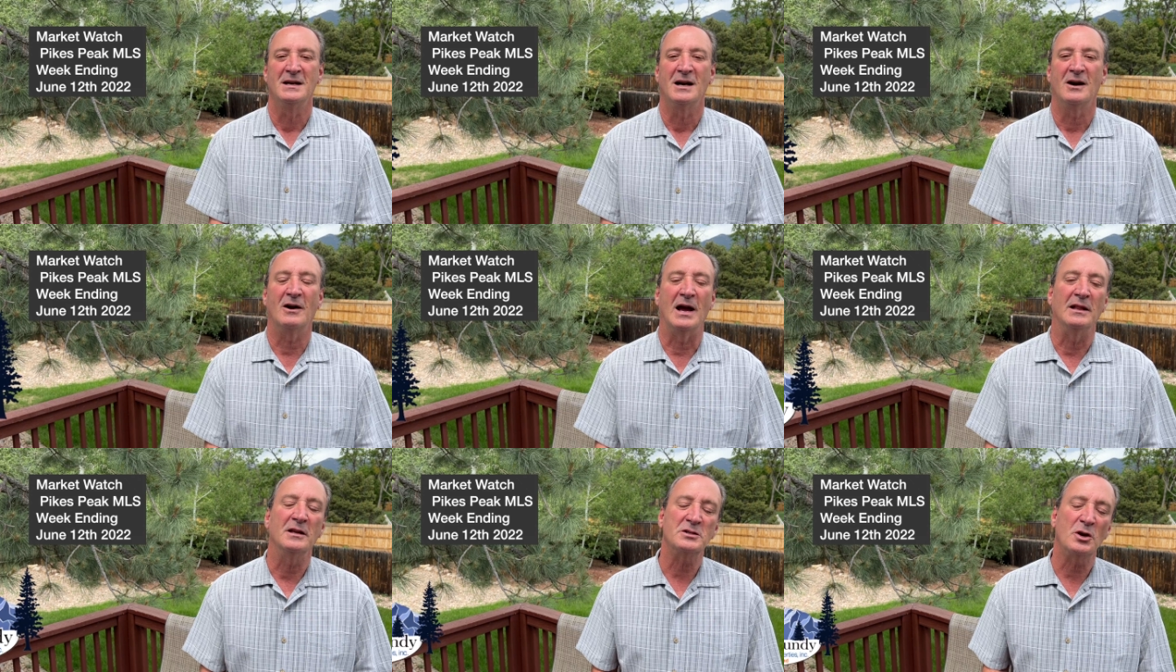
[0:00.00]
All
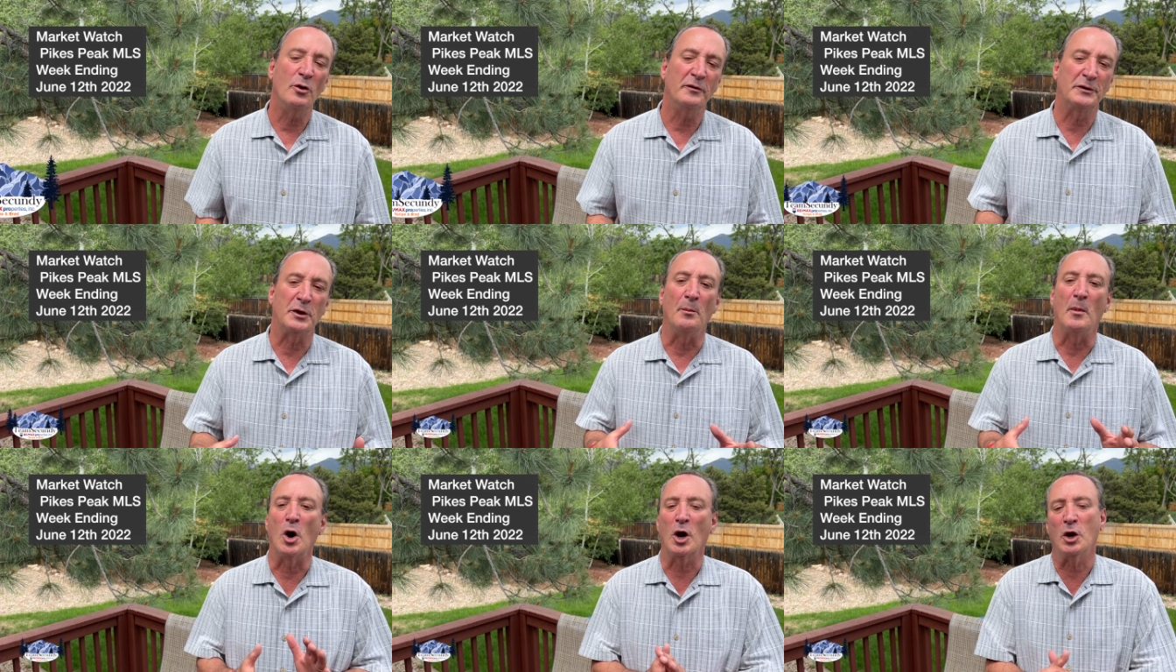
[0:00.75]
right, let's go over the
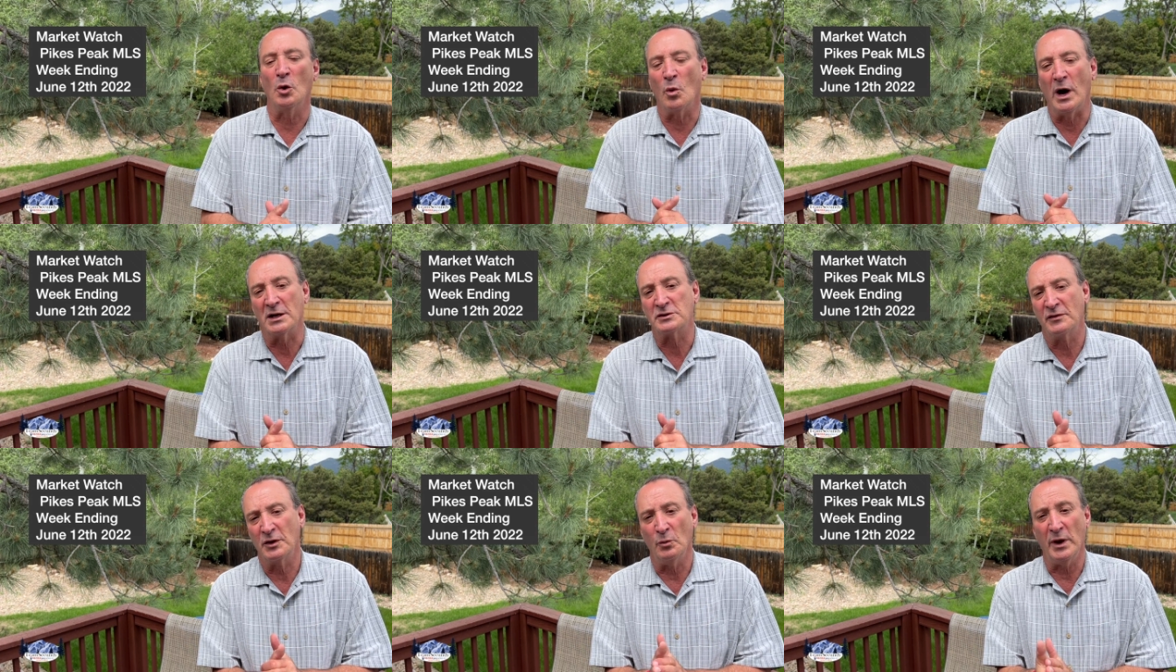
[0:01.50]
market watch
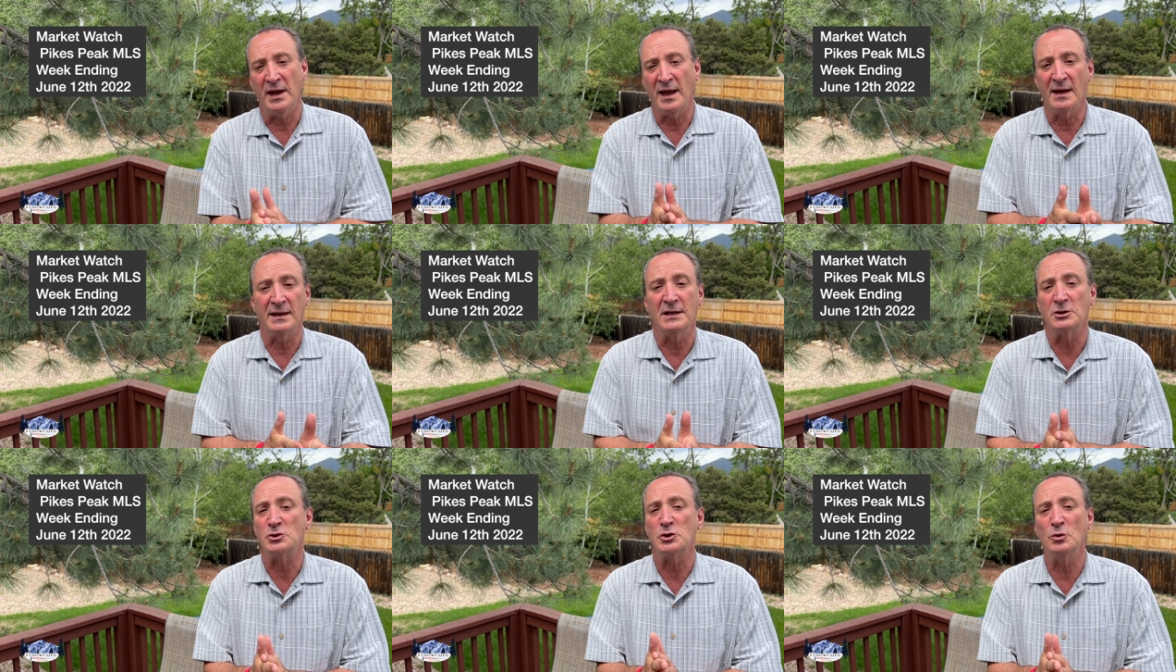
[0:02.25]
for the week
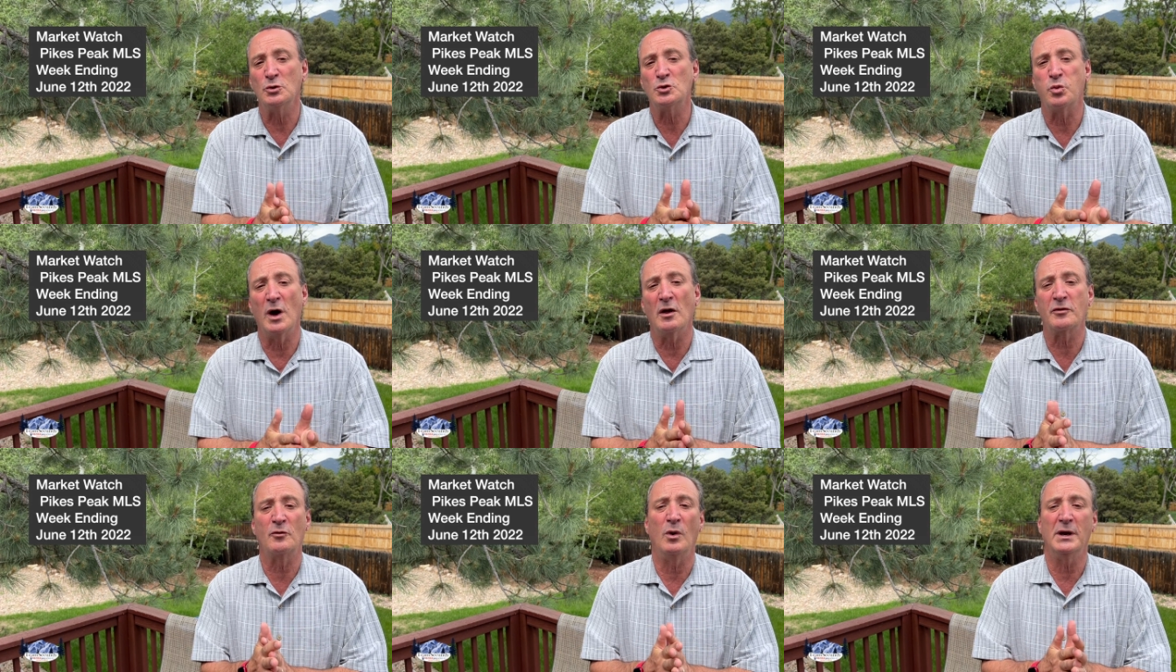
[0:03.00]
ending June
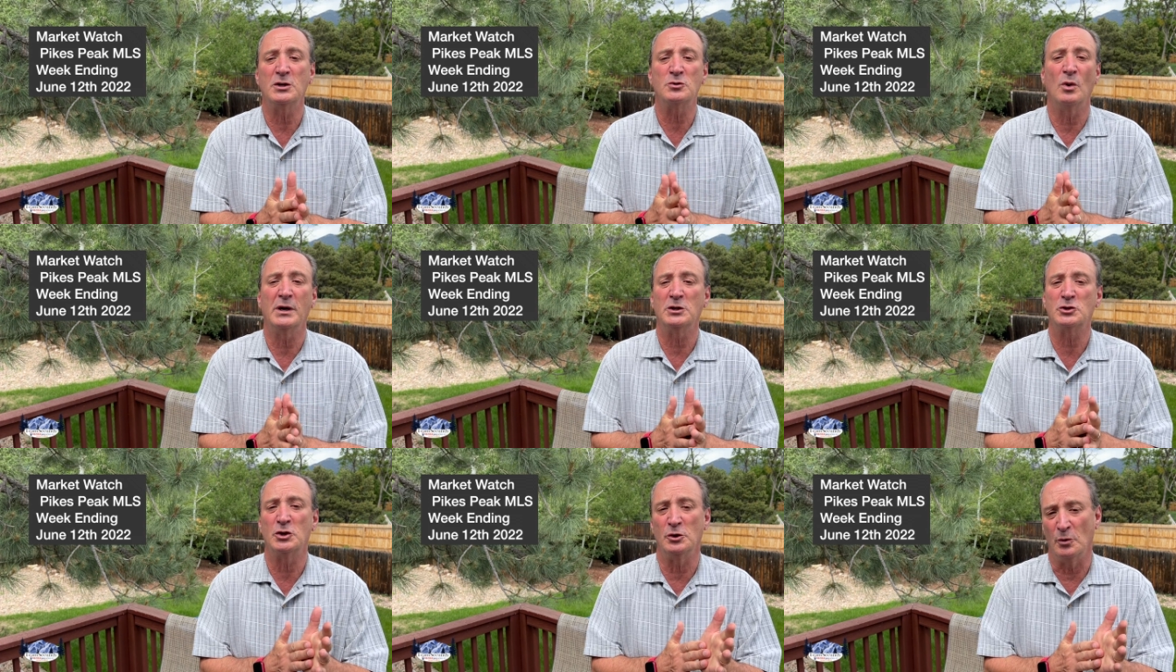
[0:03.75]
twelfth, twenty
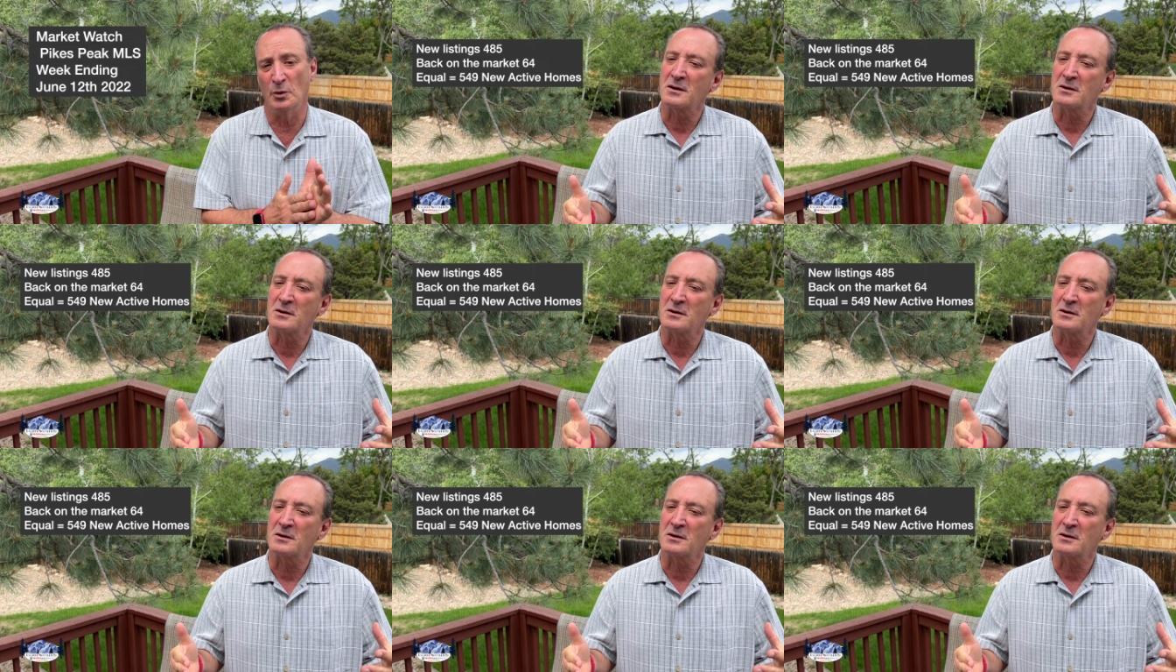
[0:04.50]
twenty-two.